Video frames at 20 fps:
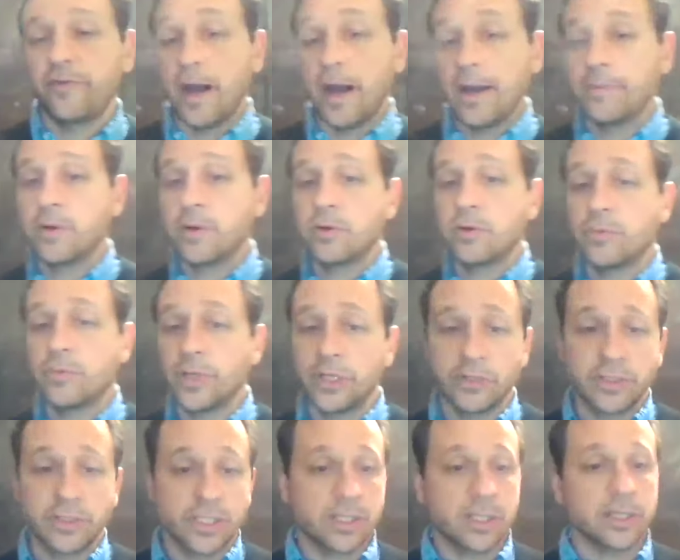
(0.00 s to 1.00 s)
fiber
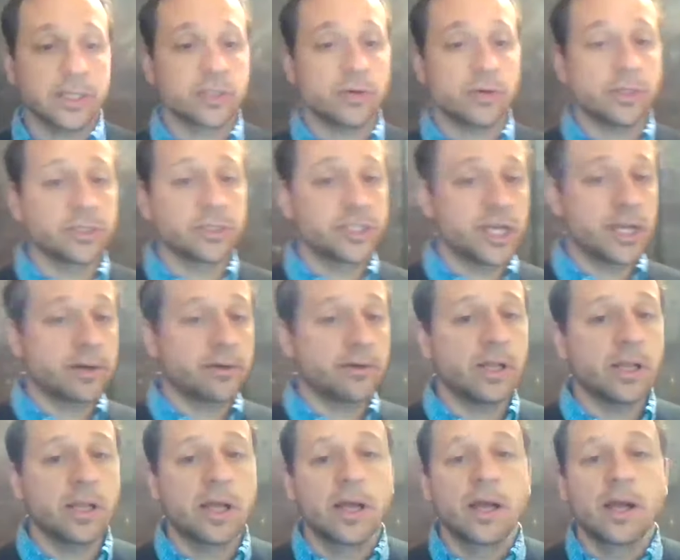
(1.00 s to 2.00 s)
reduces cholesterol in
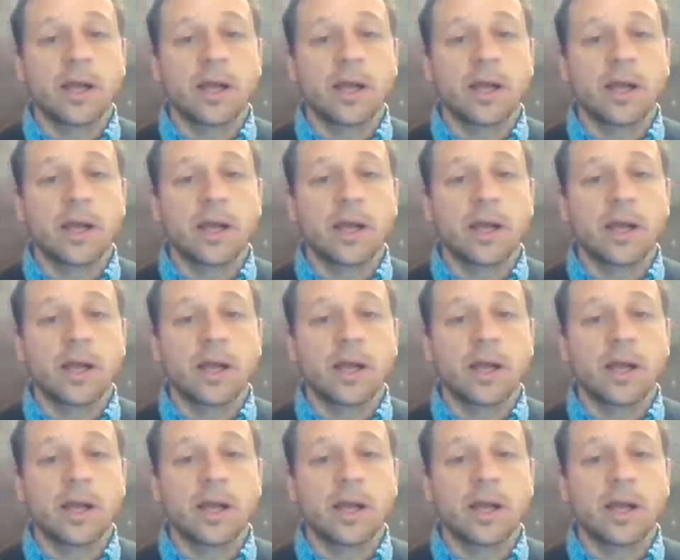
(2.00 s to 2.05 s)
general.